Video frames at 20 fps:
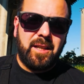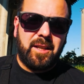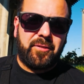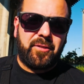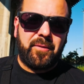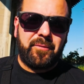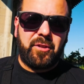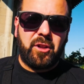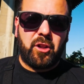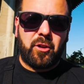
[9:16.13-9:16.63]

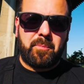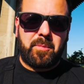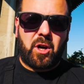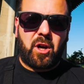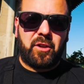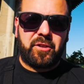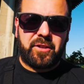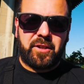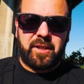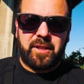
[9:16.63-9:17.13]
if I'm feeling
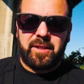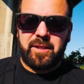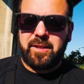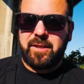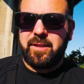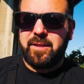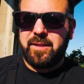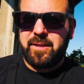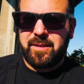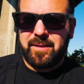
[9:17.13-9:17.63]
ballsy,
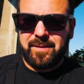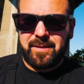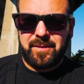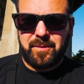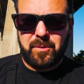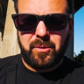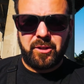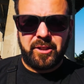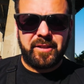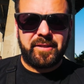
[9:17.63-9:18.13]

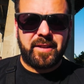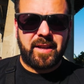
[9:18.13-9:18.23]
we'll hit